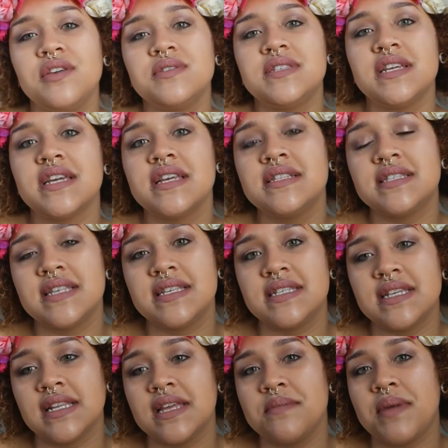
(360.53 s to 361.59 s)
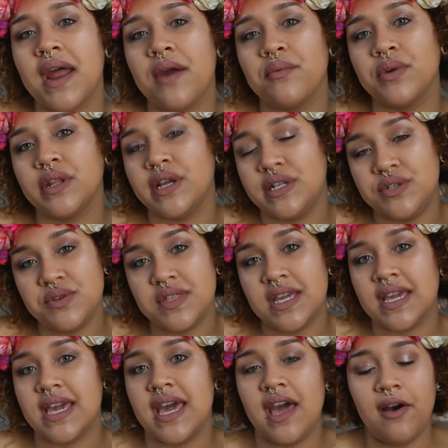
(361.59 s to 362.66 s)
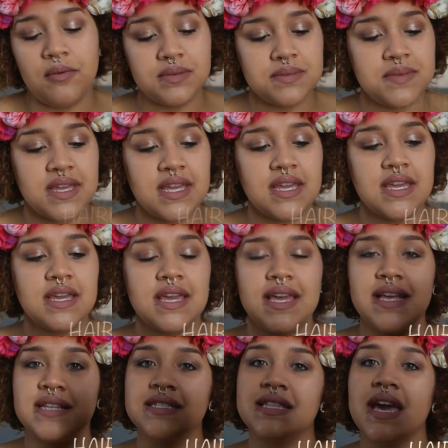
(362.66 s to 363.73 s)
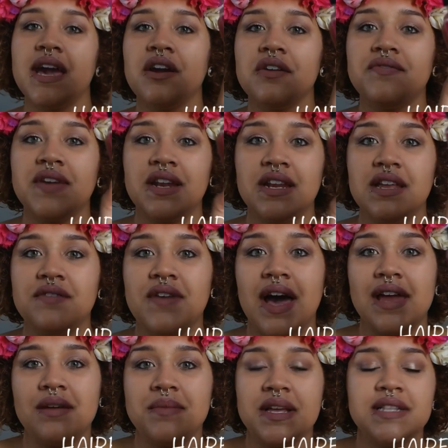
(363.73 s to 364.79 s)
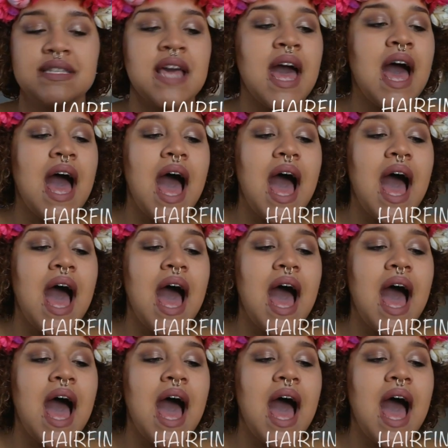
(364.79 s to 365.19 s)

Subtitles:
used it consistently, but I really do think it helped me, is the Hair Affinity vitamins.